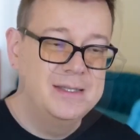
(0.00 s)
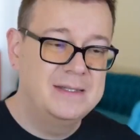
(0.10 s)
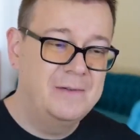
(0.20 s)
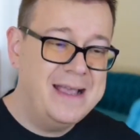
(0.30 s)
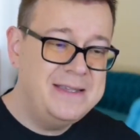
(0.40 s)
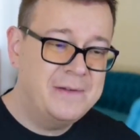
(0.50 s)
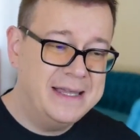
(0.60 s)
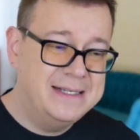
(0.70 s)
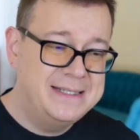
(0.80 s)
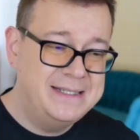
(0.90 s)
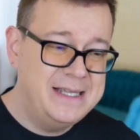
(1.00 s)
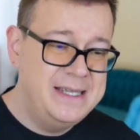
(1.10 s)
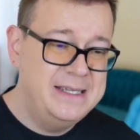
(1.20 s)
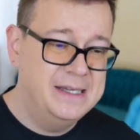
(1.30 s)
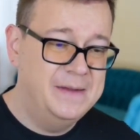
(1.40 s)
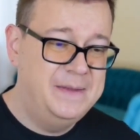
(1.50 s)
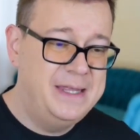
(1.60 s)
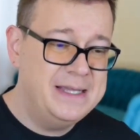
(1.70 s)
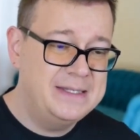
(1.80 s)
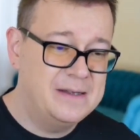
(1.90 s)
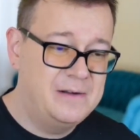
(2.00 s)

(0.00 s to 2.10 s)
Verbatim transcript: So as you can see, uh, this